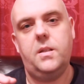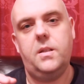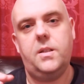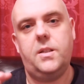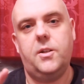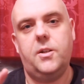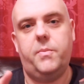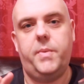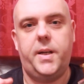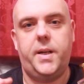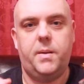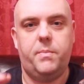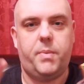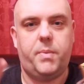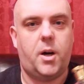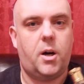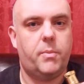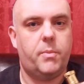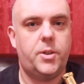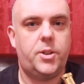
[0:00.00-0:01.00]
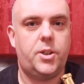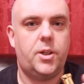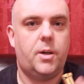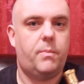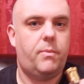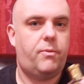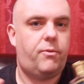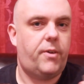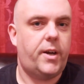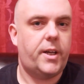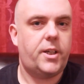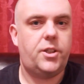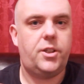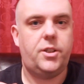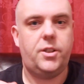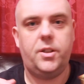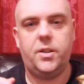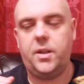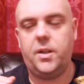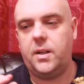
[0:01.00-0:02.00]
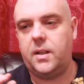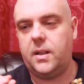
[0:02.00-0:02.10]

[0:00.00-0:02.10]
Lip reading: still being barbershop fresh,